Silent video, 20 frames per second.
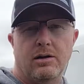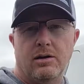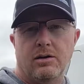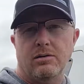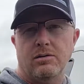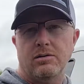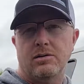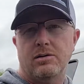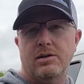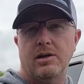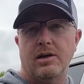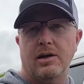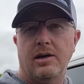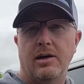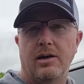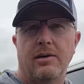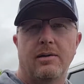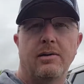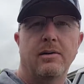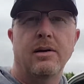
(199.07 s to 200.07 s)
those
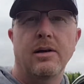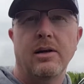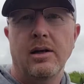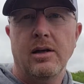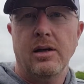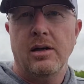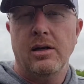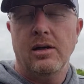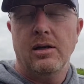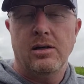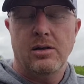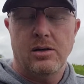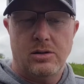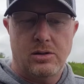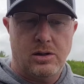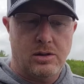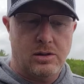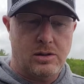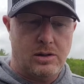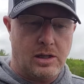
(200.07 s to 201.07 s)
uh,
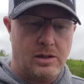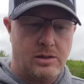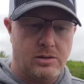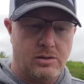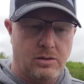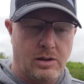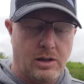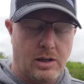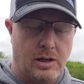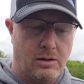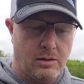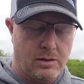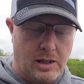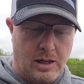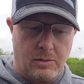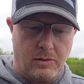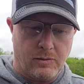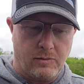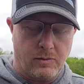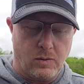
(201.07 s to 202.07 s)
just yesterday or day
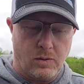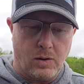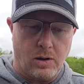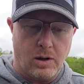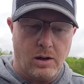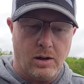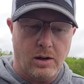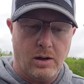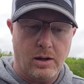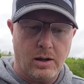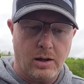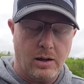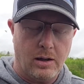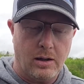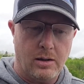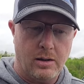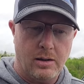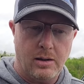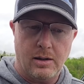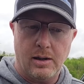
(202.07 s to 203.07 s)
before
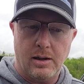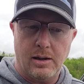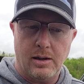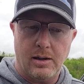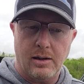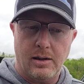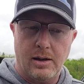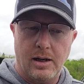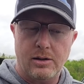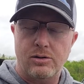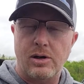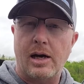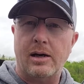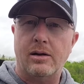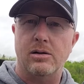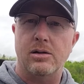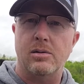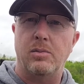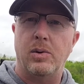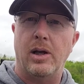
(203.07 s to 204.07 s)
in uh,
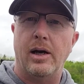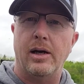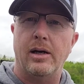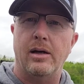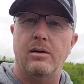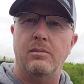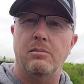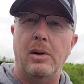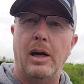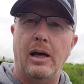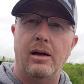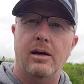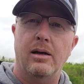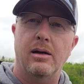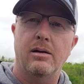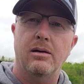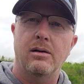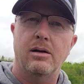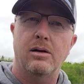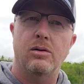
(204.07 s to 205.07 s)
Tractor Supply in Maine,
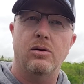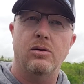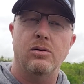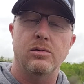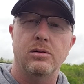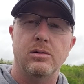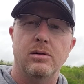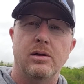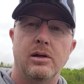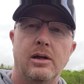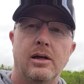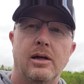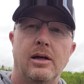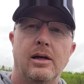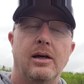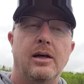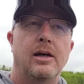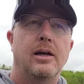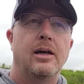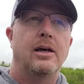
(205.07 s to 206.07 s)
in Houlton.
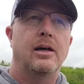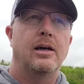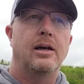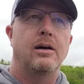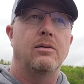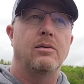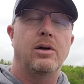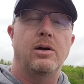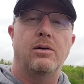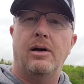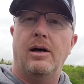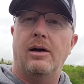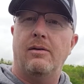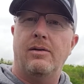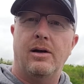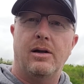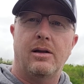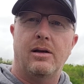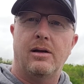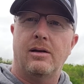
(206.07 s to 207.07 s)
Uh, we don't have
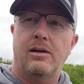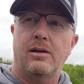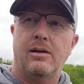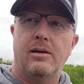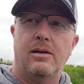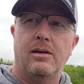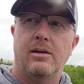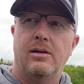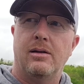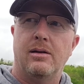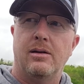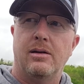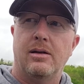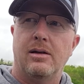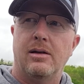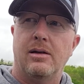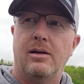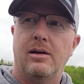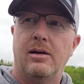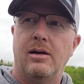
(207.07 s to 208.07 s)
anything,
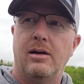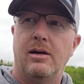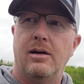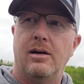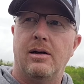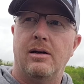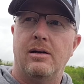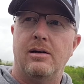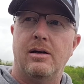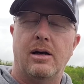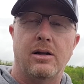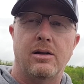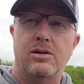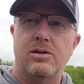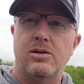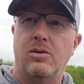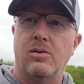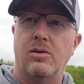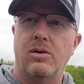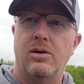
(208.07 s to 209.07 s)
uh, none of the
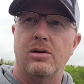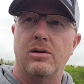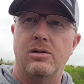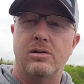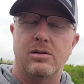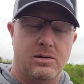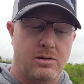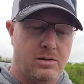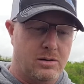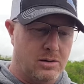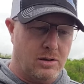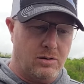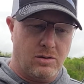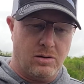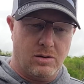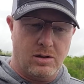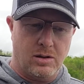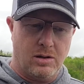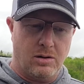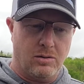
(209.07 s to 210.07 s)
stores,
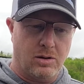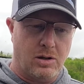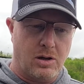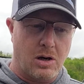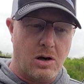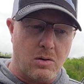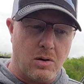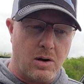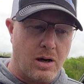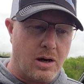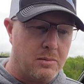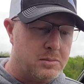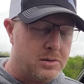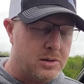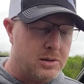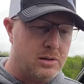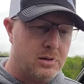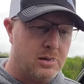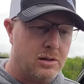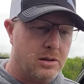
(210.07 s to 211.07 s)
you know, the
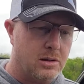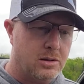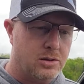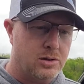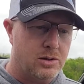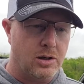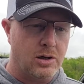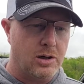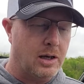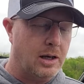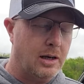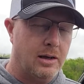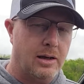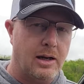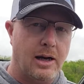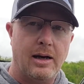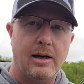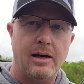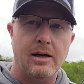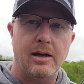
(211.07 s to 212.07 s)
co-ops, the Shur-Gain
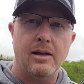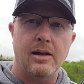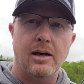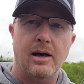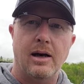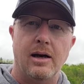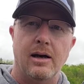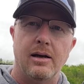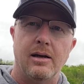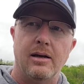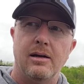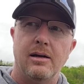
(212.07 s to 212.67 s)
had any of that